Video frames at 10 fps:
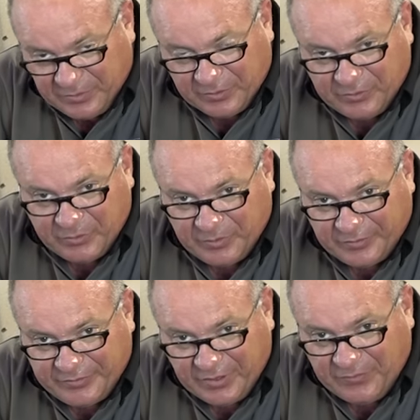You can do it
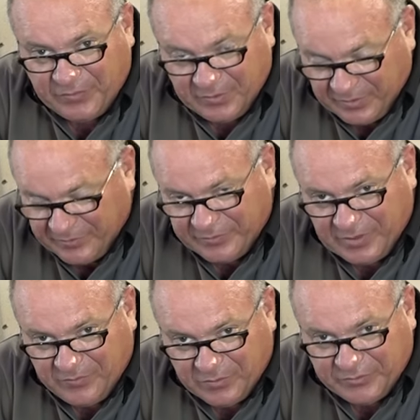yourself.
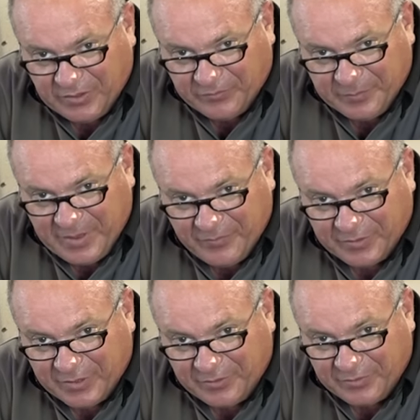Save yourself from having
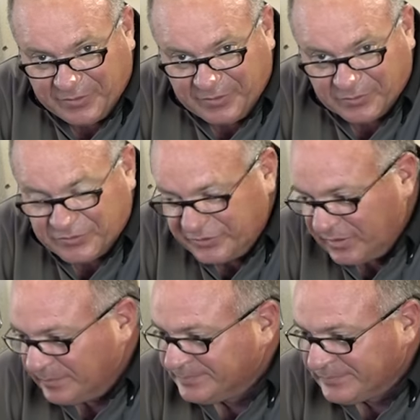to go to the
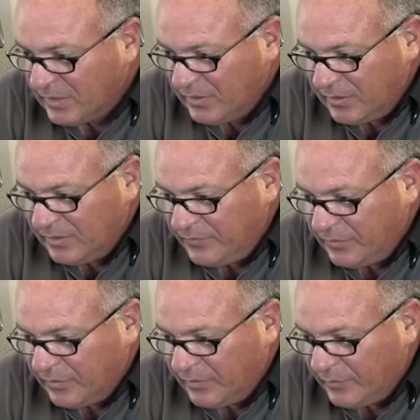dealership. If
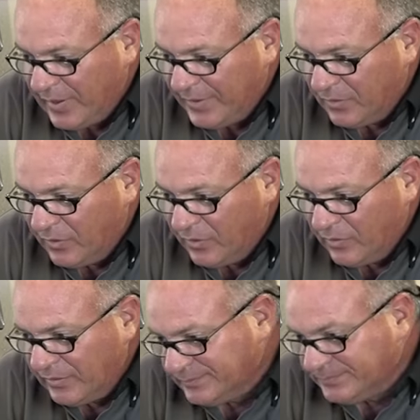you are riding
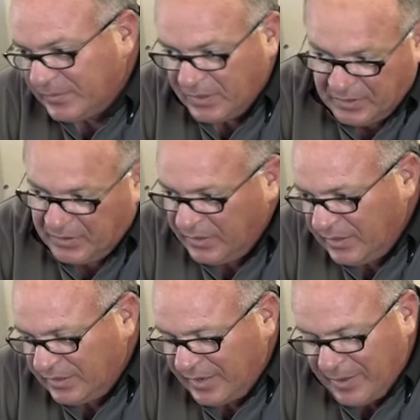along
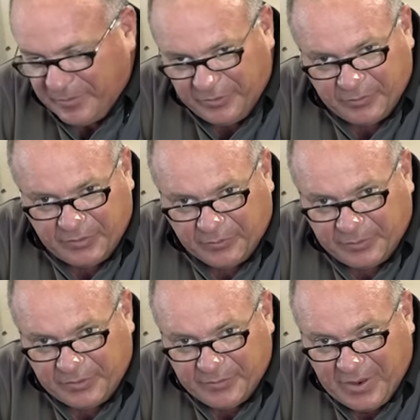and you have been doing your
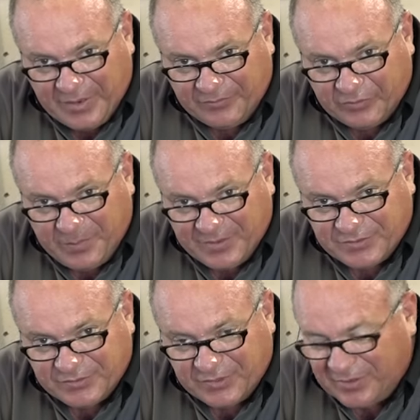pre-ride
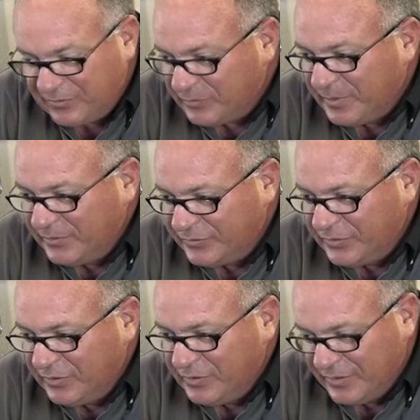inspections like you're supposed
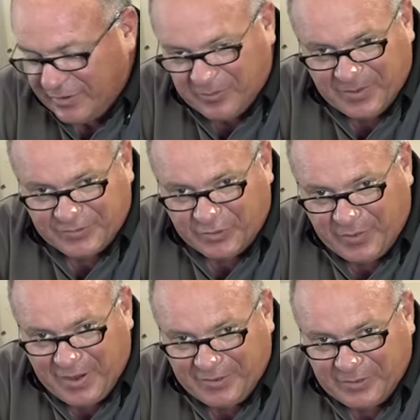to and you hear a bunch of
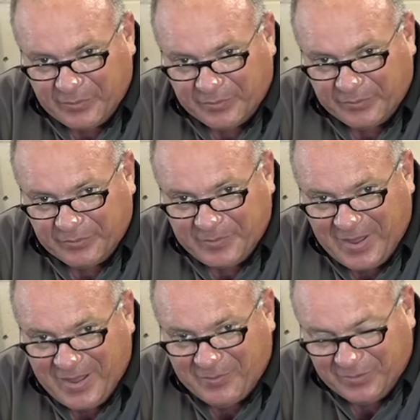grinding going on in the
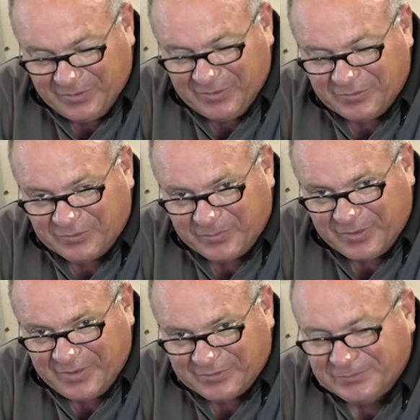back when you hit your
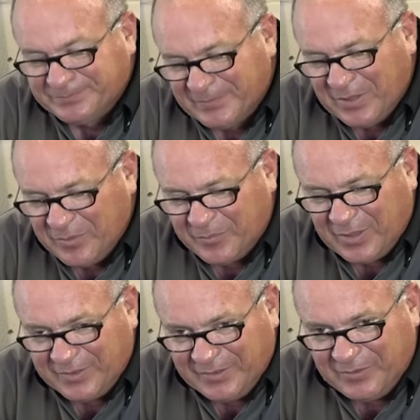brakes,
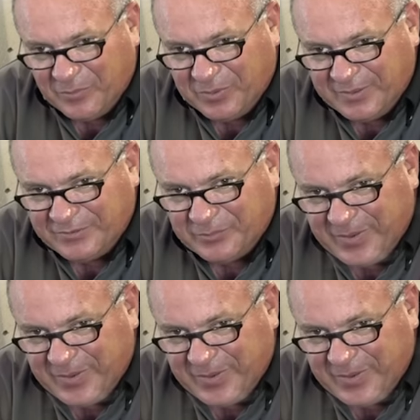probably need to replace your